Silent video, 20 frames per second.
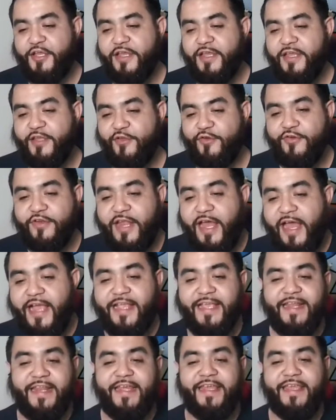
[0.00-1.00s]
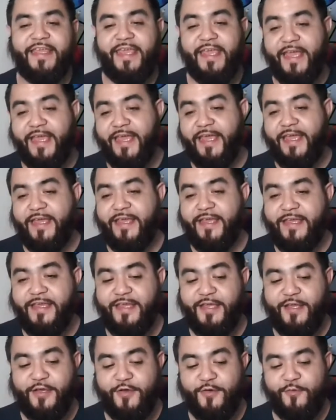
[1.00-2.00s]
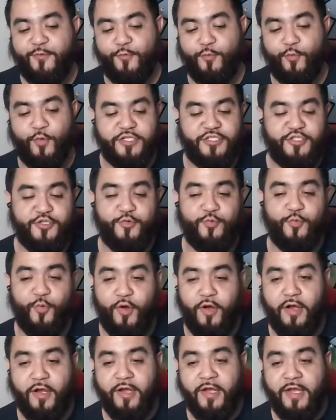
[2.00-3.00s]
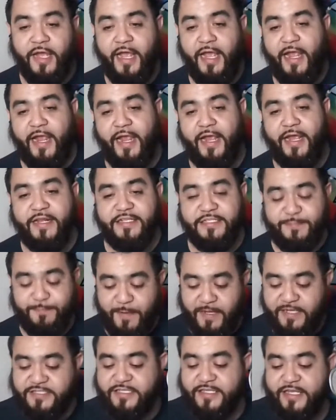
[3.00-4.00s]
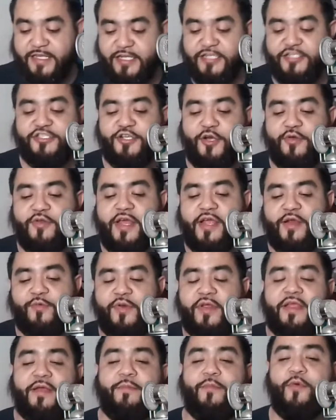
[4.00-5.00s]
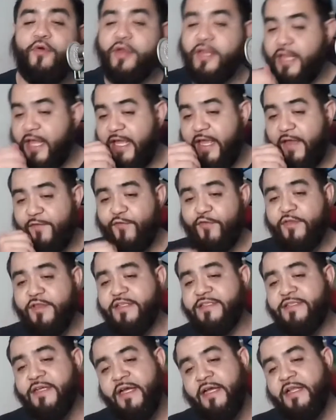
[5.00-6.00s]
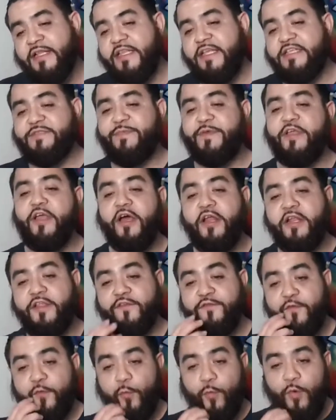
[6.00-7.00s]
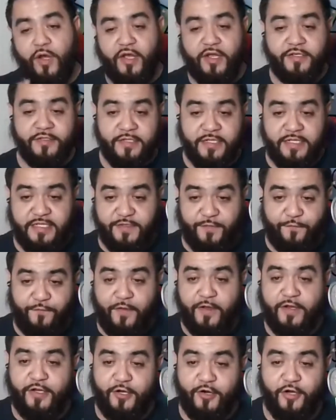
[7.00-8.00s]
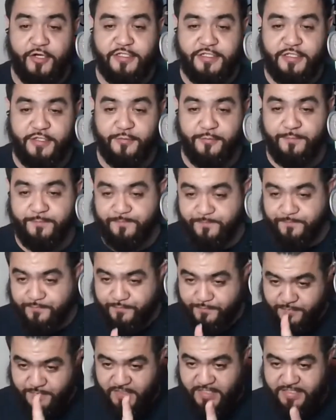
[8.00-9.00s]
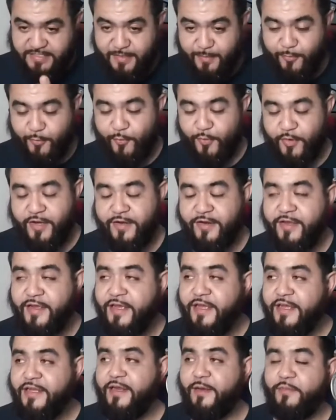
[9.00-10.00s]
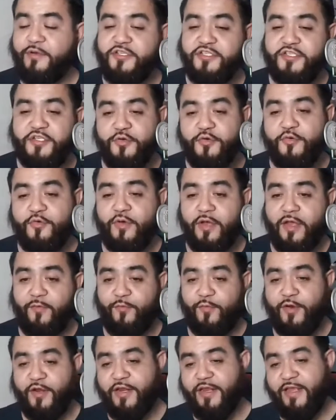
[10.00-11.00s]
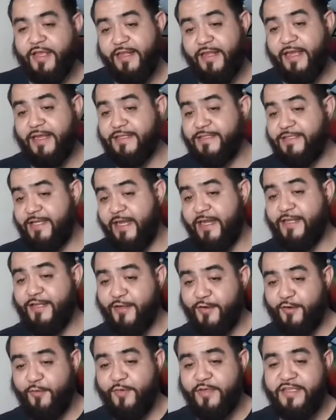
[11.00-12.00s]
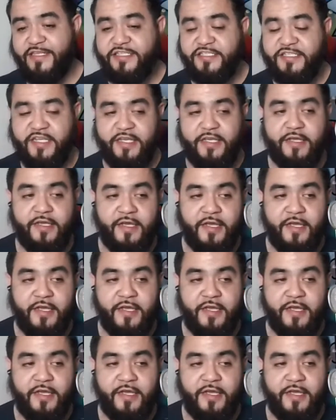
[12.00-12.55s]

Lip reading: you're not gonna get what you want. And especially in a show like Rick and Morty, like let's be honest, for one, it's a fucking cartoon. That's number one. Number two, if we're gonna get like technical with the shit,